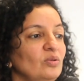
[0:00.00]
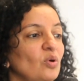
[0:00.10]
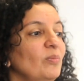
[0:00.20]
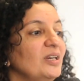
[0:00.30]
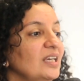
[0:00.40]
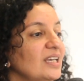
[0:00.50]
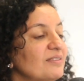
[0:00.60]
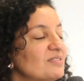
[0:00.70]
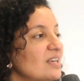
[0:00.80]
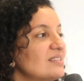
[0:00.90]
nobody
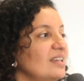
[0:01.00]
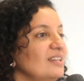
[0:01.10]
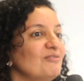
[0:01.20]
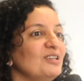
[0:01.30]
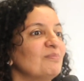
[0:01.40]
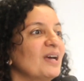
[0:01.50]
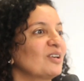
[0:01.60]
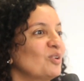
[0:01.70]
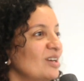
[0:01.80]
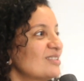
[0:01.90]
gives us any
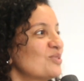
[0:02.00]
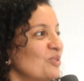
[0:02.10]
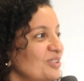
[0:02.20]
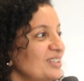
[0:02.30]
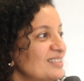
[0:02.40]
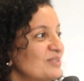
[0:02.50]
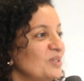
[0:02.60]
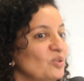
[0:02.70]
feedback on our stories.